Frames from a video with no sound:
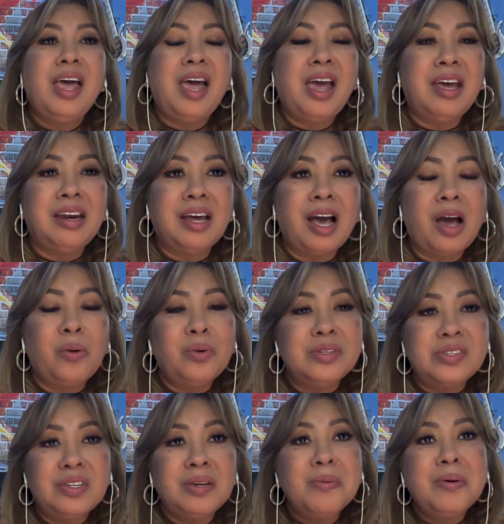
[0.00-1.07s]
And uh, I will
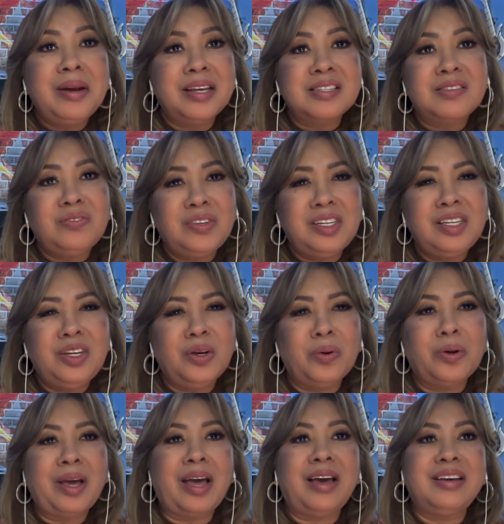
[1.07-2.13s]
see you in the next video,
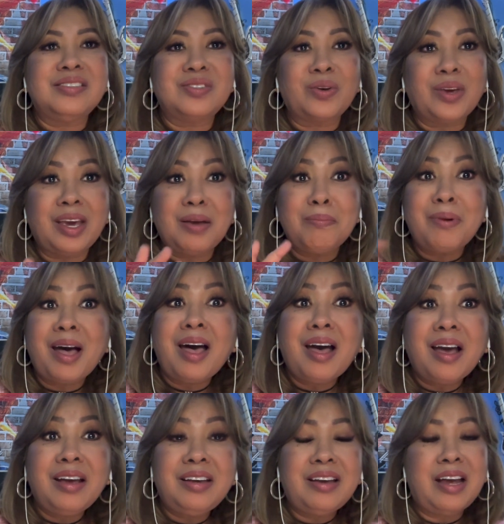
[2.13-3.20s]
guys. Okay, bye.